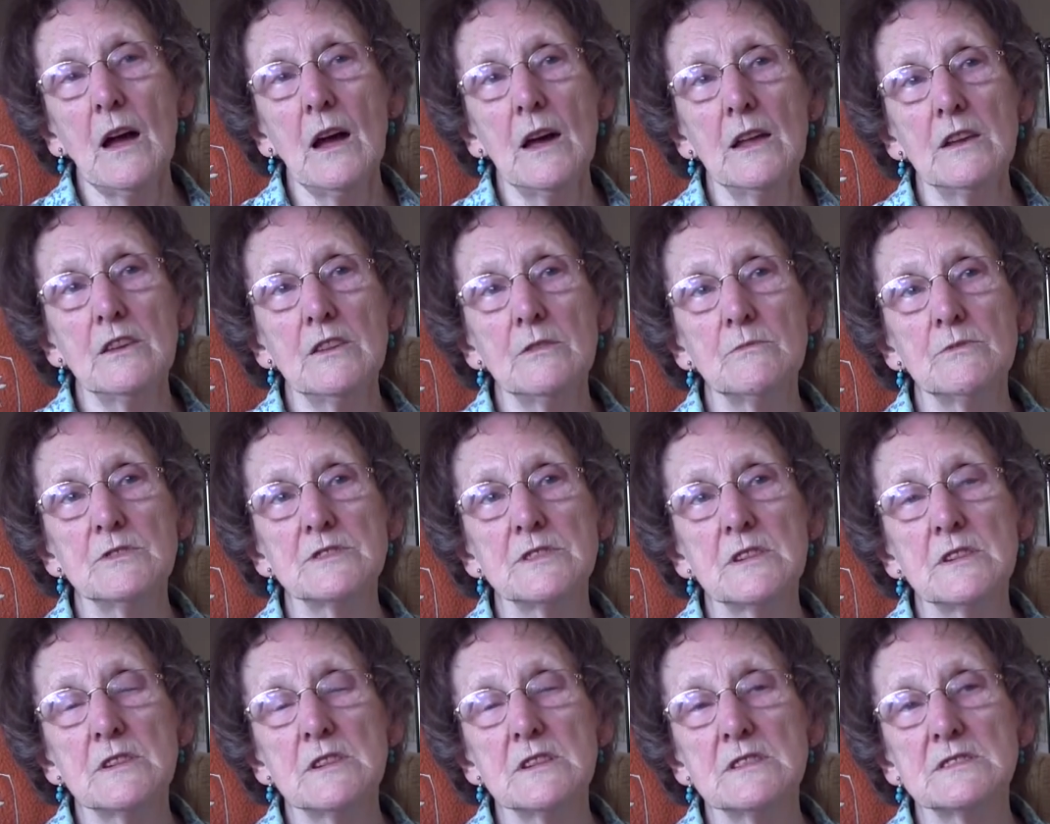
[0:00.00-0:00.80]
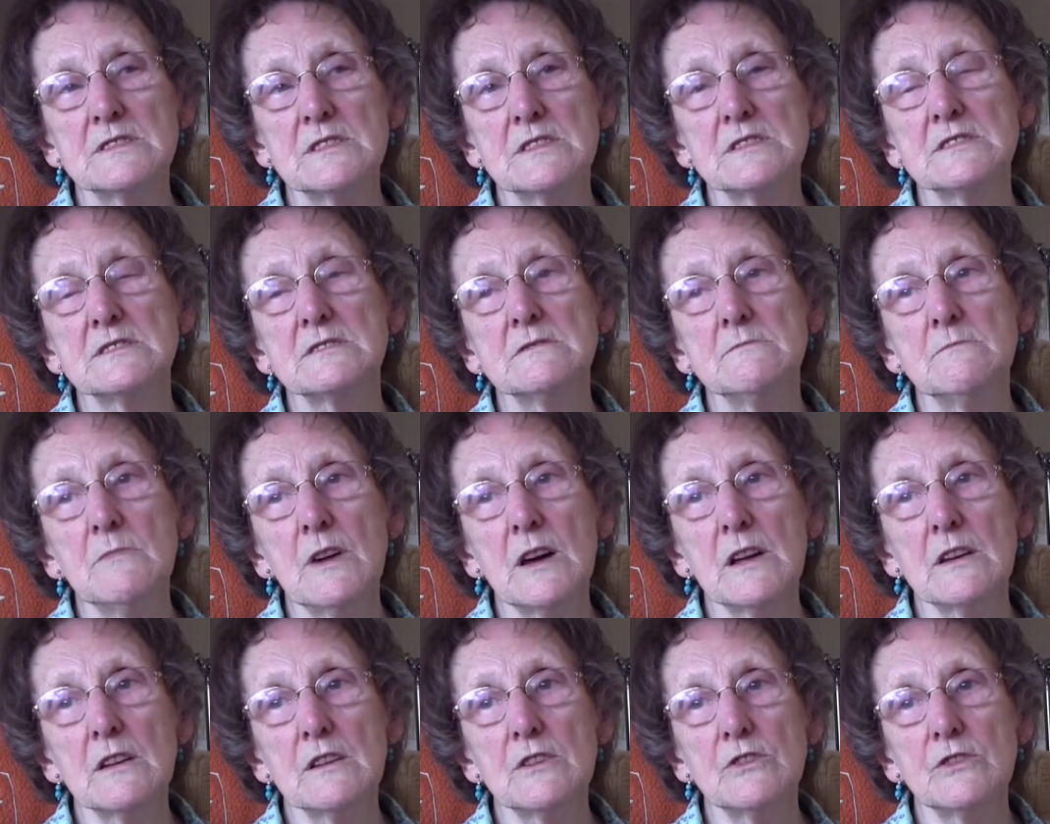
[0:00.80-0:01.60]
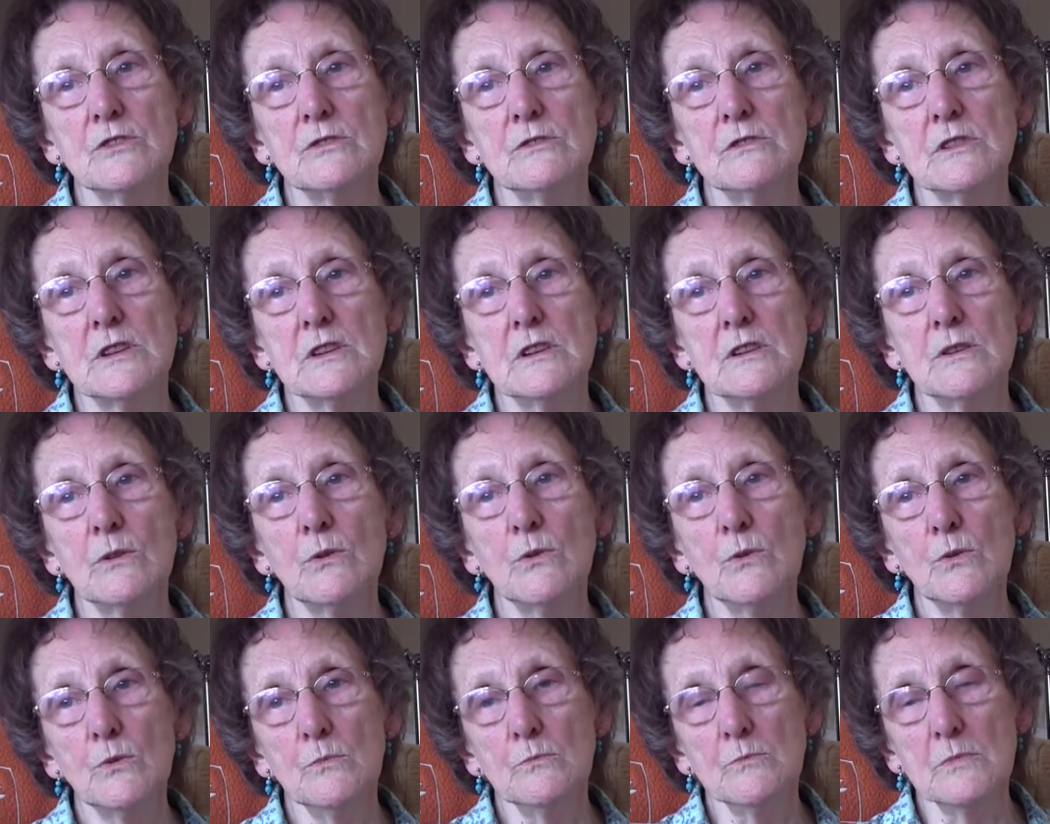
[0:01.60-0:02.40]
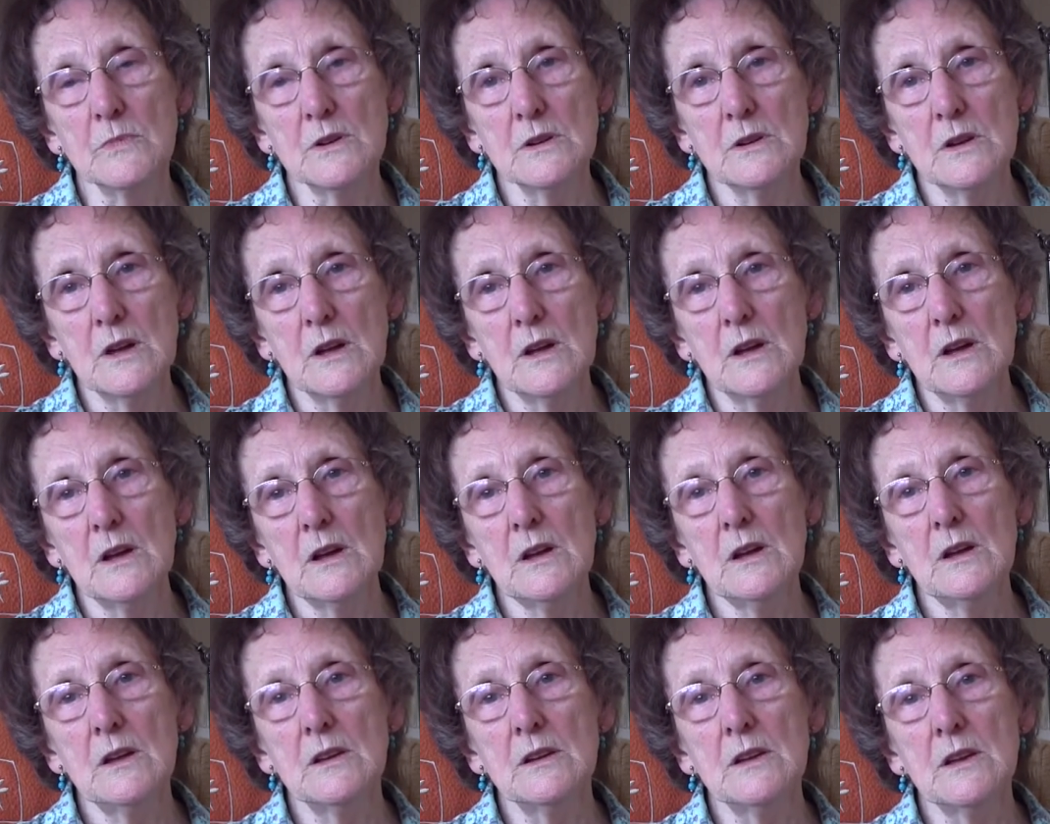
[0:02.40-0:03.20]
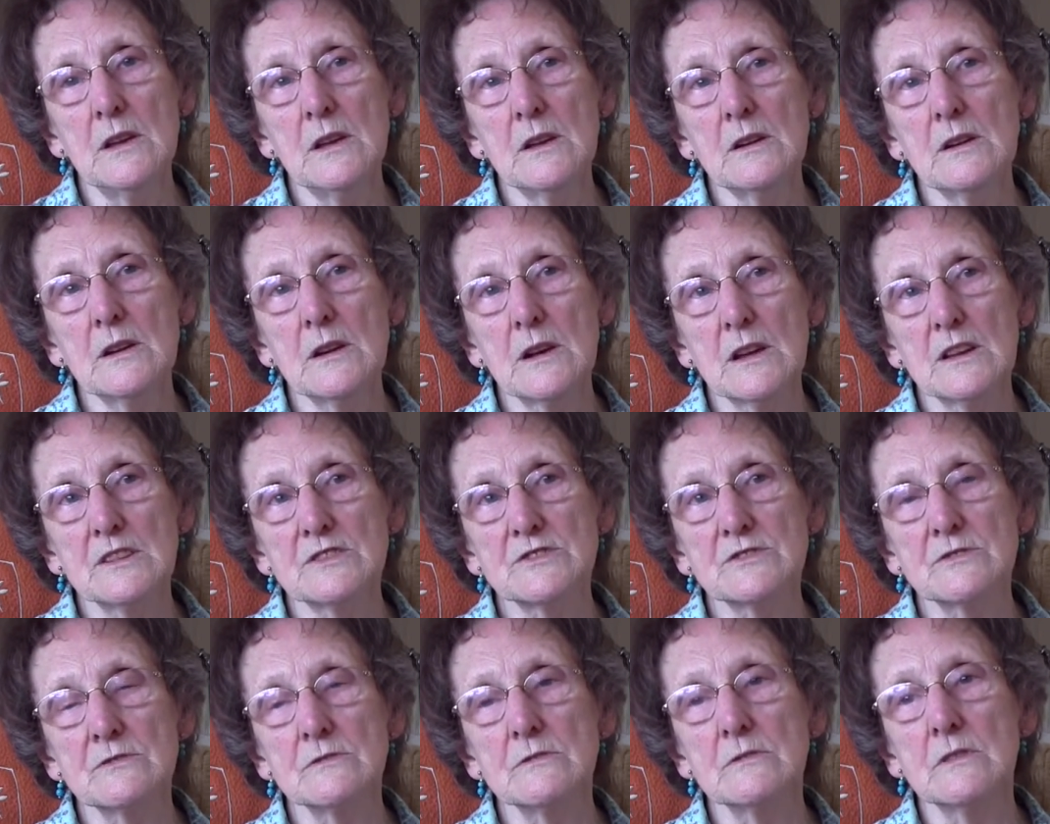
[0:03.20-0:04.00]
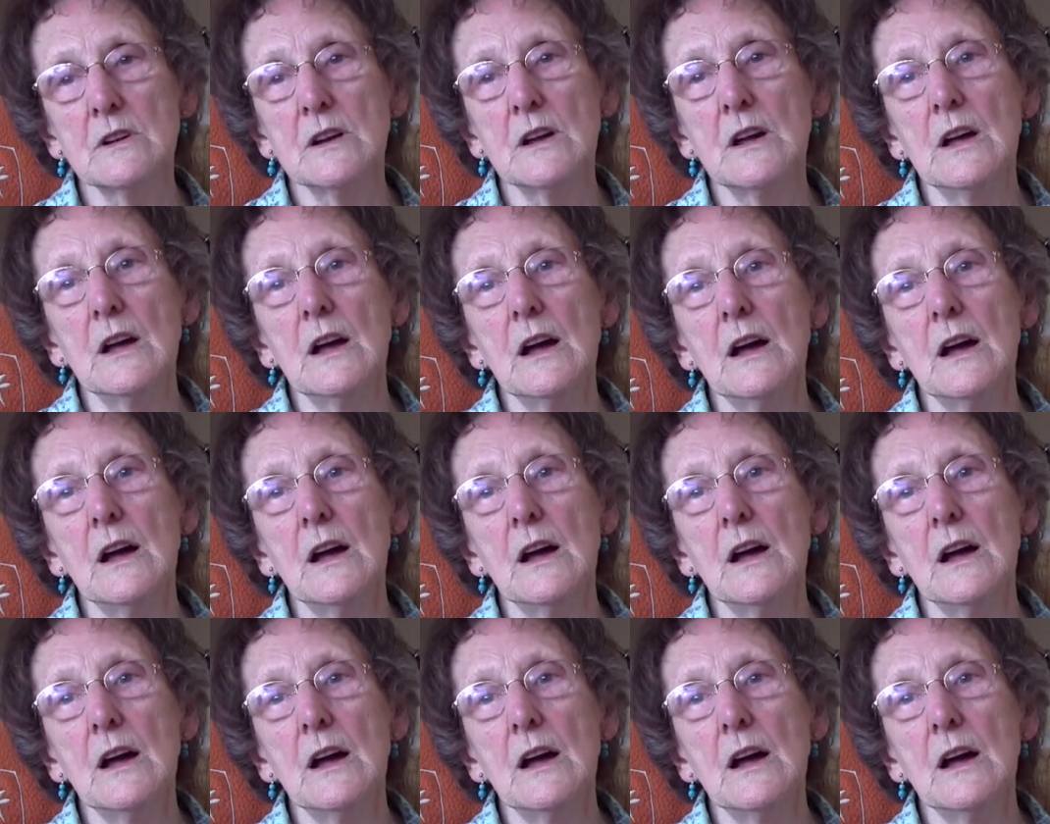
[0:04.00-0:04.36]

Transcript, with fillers: And there was an existing Marie Curie home in Glasgow,